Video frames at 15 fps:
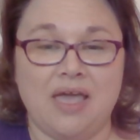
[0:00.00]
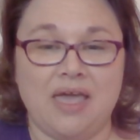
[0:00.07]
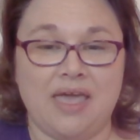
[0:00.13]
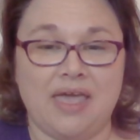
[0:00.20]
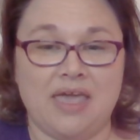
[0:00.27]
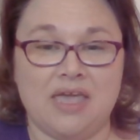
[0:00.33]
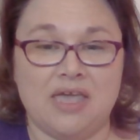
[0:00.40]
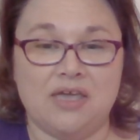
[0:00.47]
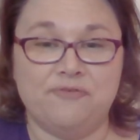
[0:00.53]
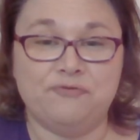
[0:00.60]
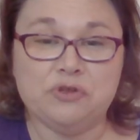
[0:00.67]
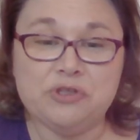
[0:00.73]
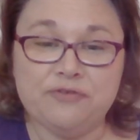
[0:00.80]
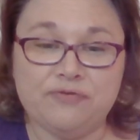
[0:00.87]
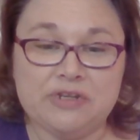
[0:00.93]
a
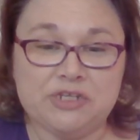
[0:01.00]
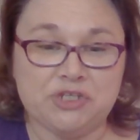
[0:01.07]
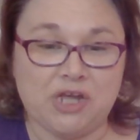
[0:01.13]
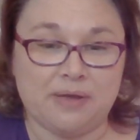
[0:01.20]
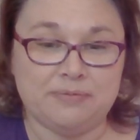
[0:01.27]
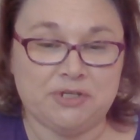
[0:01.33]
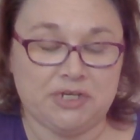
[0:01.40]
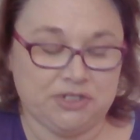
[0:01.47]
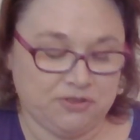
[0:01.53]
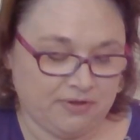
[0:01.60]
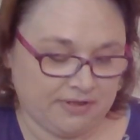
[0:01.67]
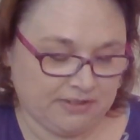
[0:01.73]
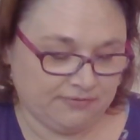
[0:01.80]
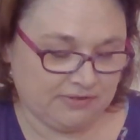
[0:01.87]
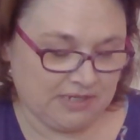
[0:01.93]
fully finished object. You
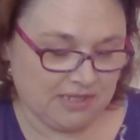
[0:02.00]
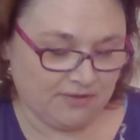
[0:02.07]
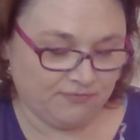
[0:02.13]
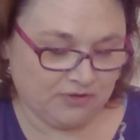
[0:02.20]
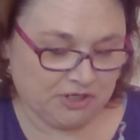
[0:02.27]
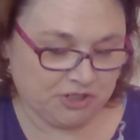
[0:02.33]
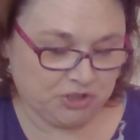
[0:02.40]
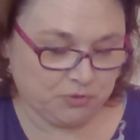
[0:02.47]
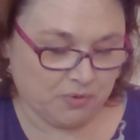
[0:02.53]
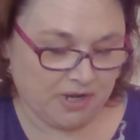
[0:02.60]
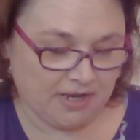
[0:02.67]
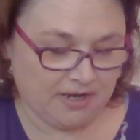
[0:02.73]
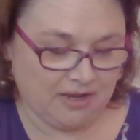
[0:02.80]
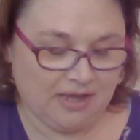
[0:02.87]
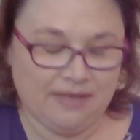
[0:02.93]
guys have seen the finished
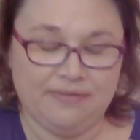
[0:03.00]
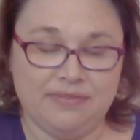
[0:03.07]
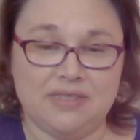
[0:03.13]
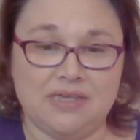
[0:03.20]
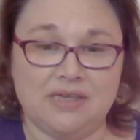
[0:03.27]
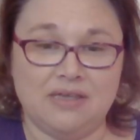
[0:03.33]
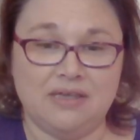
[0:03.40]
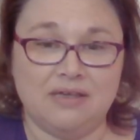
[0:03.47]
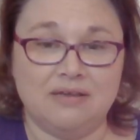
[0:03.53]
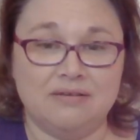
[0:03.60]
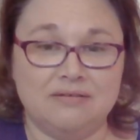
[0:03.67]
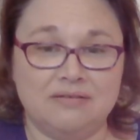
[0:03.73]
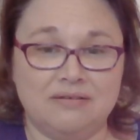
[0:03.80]
one and the